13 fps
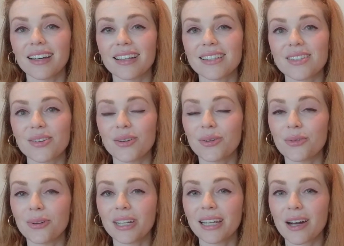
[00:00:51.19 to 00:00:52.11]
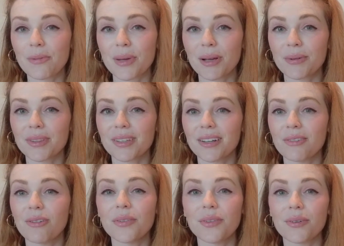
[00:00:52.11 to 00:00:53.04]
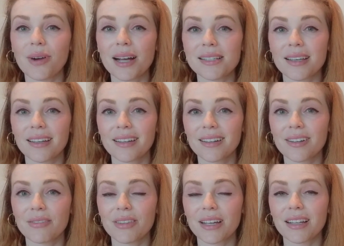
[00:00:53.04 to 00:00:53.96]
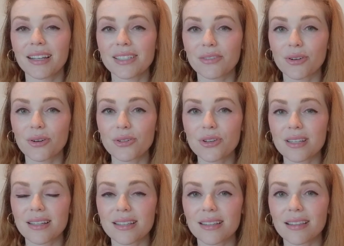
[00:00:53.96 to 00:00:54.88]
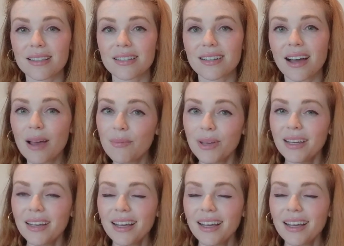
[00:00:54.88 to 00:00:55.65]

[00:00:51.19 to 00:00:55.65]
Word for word: And so you're really helping with the, the rising of the collective consciousness at this time.